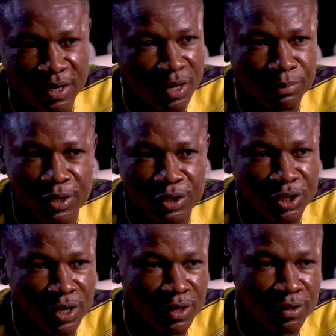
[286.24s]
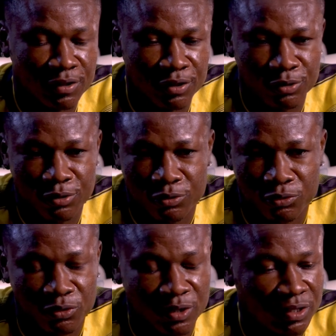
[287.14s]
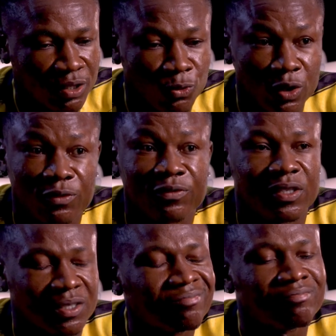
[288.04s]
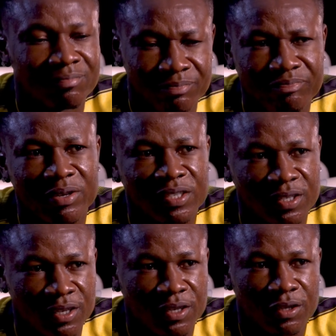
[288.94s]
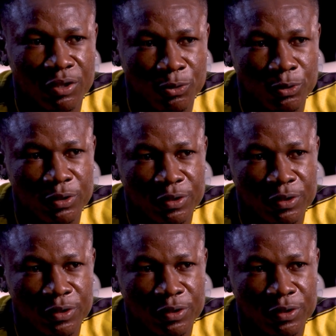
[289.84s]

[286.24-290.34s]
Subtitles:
grab the chance, is the one of the best 10 in the world.